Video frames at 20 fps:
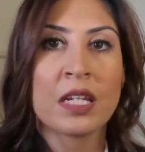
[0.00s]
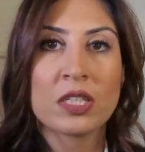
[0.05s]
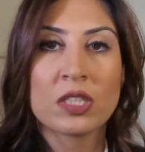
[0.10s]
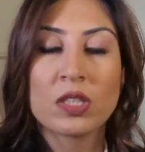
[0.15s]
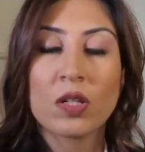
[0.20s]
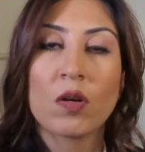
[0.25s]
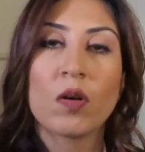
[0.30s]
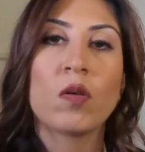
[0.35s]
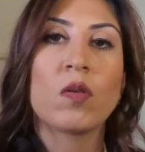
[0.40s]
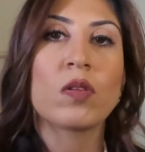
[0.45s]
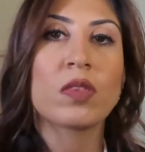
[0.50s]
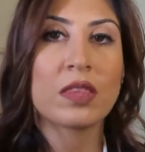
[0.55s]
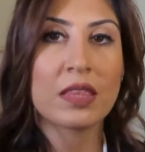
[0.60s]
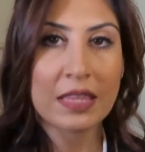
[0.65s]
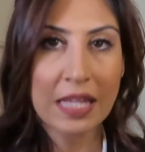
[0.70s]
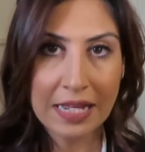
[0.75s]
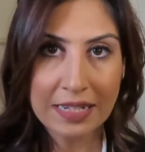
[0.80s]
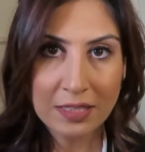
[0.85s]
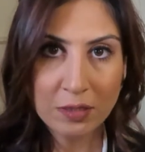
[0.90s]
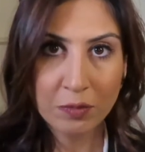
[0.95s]
So
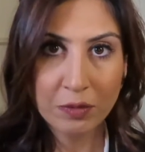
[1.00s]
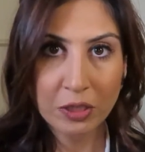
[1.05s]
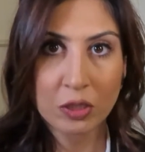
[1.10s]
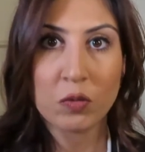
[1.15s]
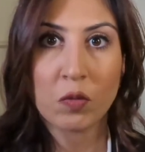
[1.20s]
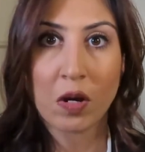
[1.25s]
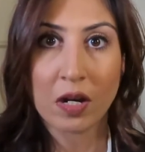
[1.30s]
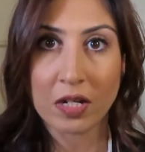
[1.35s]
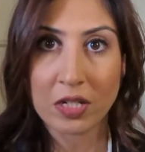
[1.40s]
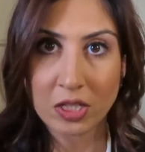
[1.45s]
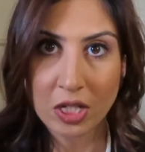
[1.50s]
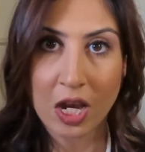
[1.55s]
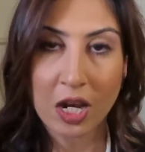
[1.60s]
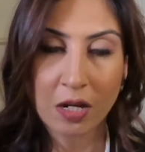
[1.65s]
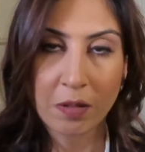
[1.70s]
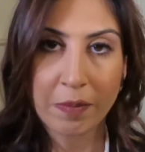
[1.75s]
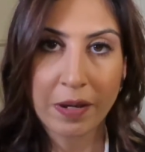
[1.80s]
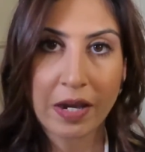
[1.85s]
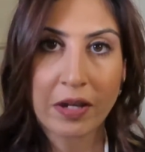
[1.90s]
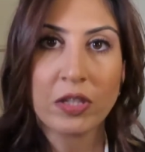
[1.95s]
that's what you want to
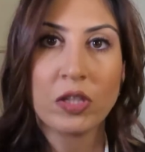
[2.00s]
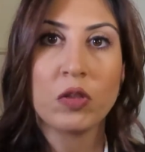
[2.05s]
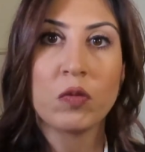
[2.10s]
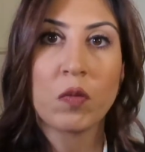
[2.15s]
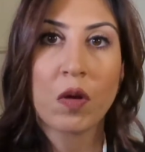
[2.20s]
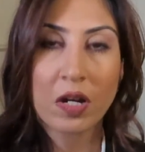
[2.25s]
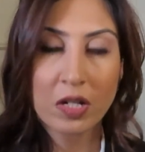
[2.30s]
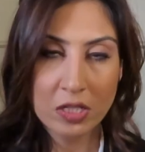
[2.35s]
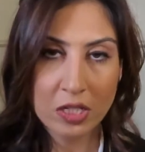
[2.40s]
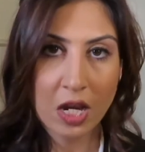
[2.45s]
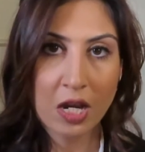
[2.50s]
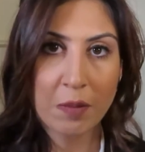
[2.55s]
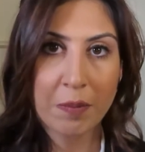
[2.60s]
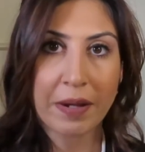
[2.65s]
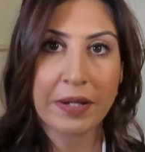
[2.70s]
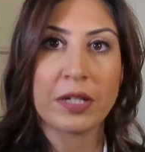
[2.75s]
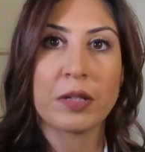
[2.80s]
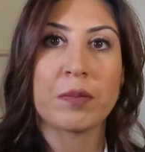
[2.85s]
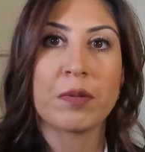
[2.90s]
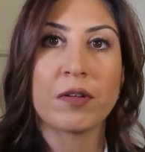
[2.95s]
talk about. You want to talk
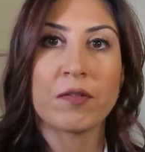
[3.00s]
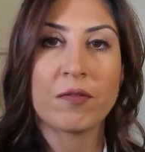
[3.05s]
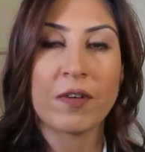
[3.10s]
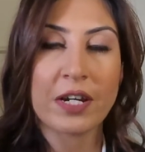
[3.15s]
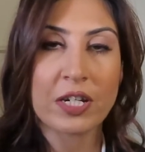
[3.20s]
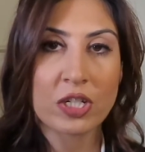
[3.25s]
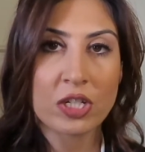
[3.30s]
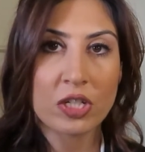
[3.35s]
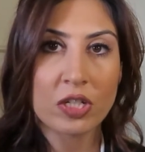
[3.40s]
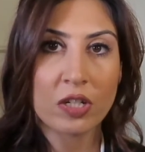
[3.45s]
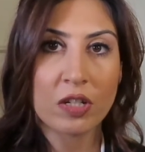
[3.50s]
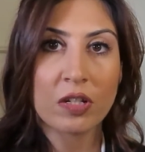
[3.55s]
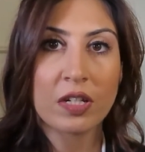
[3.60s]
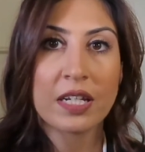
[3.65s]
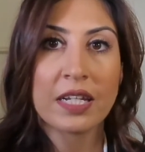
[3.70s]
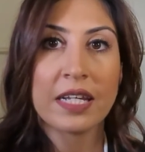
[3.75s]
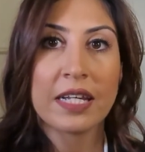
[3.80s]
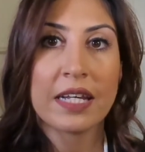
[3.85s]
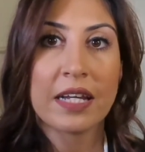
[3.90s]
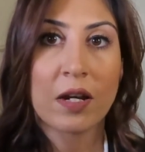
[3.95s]
about your professional
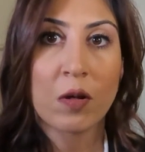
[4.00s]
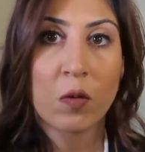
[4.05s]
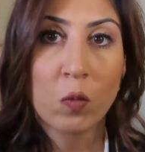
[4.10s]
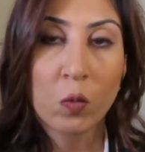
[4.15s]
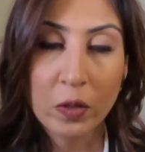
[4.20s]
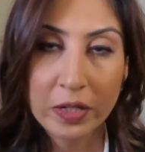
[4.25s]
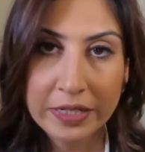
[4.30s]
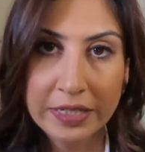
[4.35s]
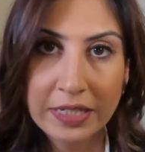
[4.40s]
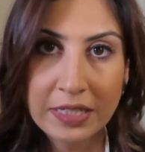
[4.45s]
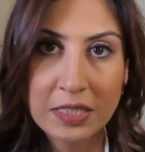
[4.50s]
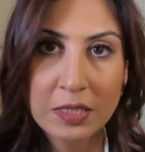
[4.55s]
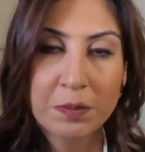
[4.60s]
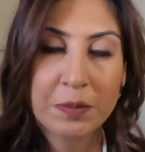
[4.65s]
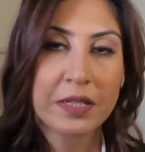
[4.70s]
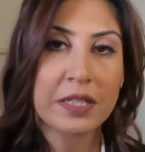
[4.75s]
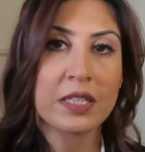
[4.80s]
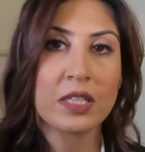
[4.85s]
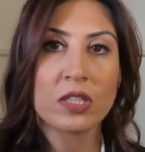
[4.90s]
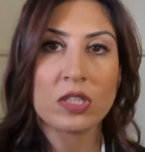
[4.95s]
work
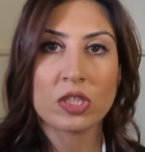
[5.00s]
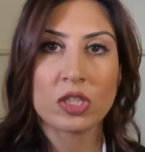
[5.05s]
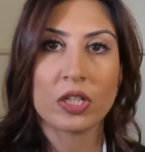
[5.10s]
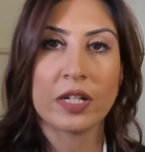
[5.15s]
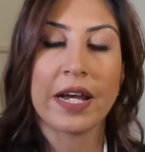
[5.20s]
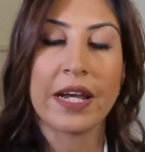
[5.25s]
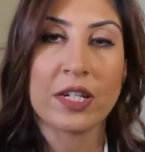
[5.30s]
experience, your